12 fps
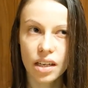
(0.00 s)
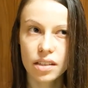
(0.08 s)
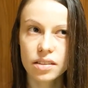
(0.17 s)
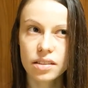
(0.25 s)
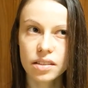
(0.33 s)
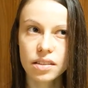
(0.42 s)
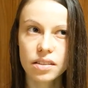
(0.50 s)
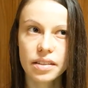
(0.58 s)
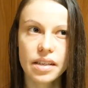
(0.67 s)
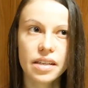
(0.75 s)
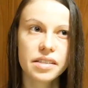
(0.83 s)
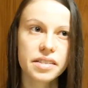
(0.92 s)
and uh,
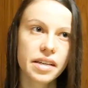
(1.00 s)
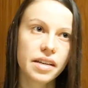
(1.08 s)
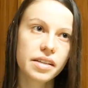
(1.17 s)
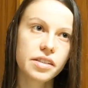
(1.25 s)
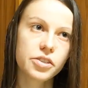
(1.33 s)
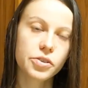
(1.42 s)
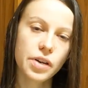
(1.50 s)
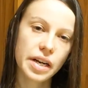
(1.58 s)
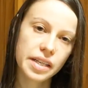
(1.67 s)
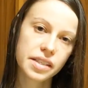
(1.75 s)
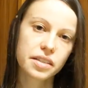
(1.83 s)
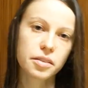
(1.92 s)
there is a
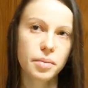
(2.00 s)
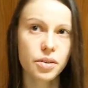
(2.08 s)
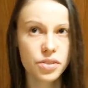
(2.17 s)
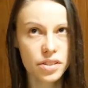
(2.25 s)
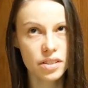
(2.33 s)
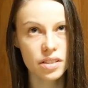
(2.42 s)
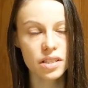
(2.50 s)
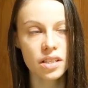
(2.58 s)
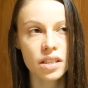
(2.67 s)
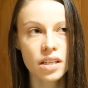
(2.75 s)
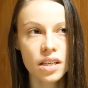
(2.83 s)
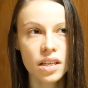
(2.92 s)
shrine in the mountains.
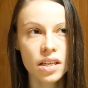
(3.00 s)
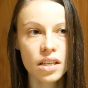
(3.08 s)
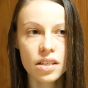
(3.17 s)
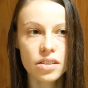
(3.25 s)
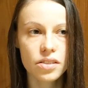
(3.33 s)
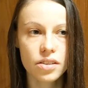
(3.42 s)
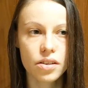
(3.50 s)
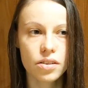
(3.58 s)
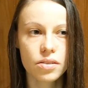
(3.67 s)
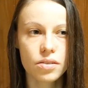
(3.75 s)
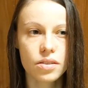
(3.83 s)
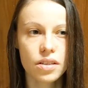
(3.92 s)

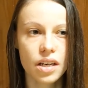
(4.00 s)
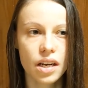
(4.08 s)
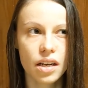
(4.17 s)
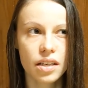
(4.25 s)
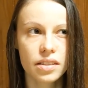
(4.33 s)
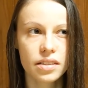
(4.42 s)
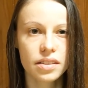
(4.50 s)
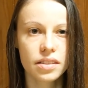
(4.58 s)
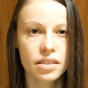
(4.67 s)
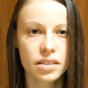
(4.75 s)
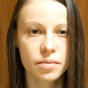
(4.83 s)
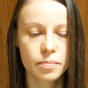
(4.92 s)
So, and
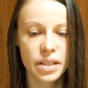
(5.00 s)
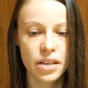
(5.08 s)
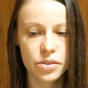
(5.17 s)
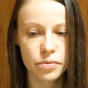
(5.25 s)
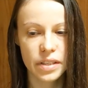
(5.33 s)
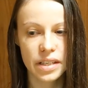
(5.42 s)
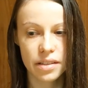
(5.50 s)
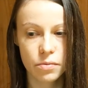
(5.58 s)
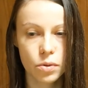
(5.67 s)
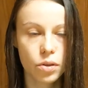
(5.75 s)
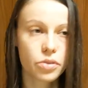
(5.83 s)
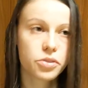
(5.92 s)
uh, because of that
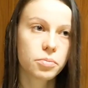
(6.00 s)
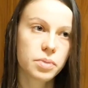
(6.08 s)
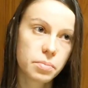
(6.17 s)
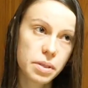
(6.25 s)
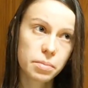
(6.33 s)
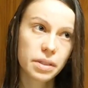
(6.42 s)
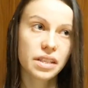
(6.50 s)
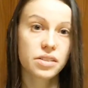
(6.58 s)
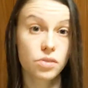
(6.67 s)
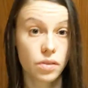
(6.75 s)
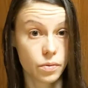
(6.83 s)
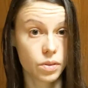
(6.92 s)
there will also be people
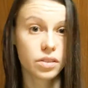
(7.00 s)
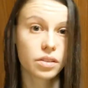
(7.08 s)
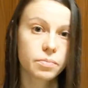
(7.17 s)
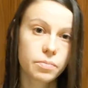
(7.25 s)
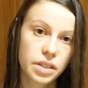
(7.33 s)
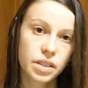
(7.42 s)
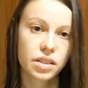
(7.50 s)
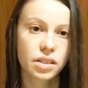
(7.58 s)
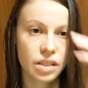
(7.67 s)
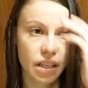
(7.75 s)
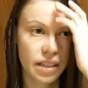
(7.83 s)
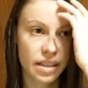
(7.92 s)
there, so I will not be
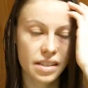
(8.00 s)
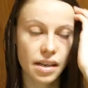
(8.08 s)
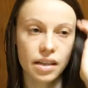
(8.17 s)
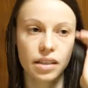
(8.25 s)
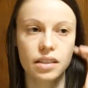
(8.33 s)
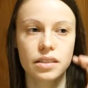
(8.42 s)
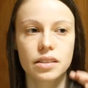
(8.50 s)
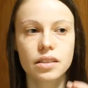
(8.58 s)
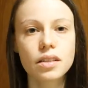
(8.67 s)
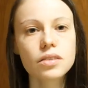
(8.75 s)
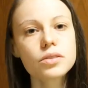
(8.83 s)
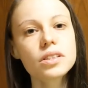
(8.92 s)
like entirely
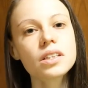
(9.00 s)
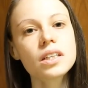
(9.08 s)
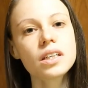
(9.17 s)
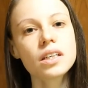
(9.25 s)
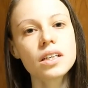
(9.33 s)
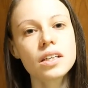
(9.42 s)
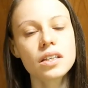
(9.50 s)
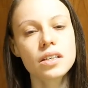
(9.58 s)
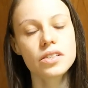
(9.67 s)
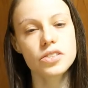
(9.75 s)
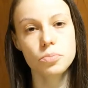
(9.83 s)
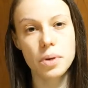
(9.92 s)
alone.
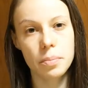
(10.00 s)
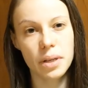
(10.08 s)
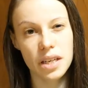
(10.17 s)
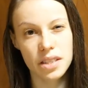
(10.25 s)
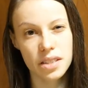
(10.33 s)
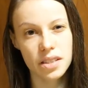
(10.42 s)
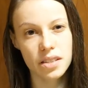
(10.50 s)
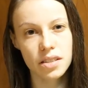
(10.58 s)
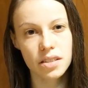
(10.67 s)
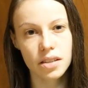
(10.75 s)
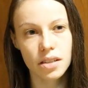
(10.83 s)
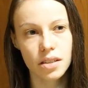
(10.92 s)
So my plan
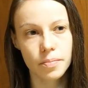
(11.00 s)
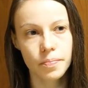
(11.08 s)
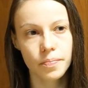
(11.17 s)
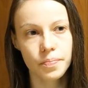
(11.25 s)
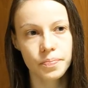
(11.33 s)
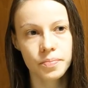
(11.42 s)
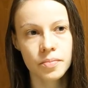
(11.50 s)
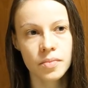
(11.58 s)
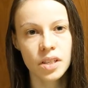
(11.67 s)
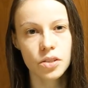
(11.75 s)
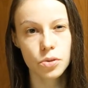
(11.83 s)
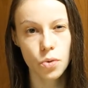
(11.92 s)
is um,
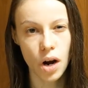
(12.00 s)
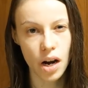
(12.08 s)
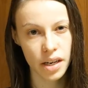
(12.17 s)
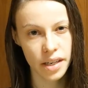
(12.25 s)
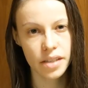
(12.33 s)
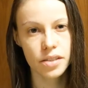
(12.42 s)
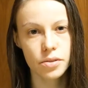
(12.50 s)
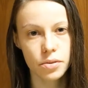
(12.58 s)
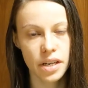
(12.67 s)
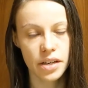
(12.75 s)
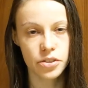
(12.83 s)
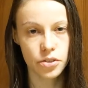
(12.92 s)
to hike
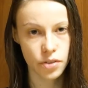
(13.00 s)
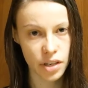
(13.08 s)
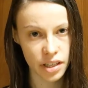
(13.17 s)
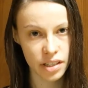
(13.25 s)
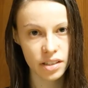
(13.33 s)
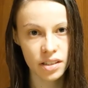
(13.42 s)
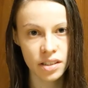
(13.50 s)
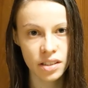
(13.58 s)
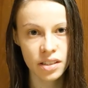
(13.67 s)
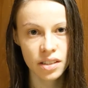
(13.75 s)
to that shrine,